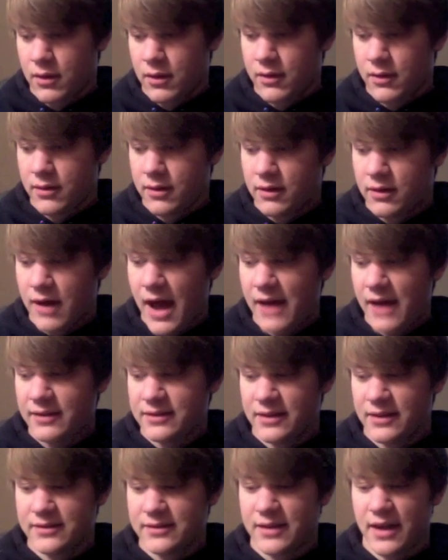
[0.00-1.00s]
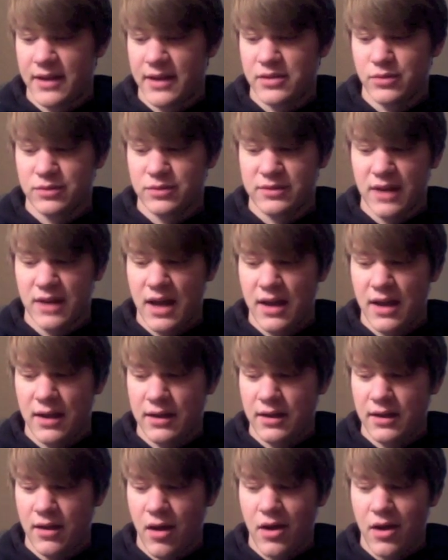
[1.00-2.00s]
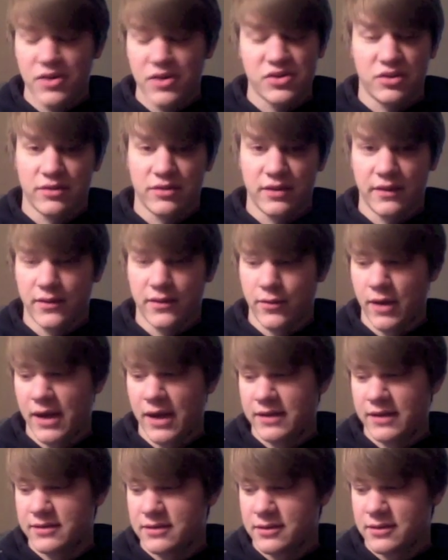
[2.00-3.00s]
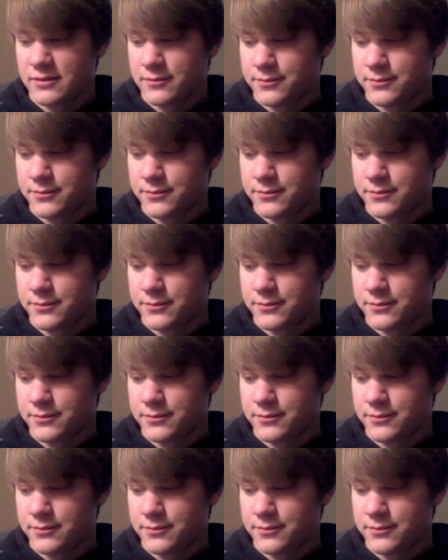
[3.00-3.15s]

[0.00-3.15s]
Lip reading: The last ice age was not any harsher than the rest.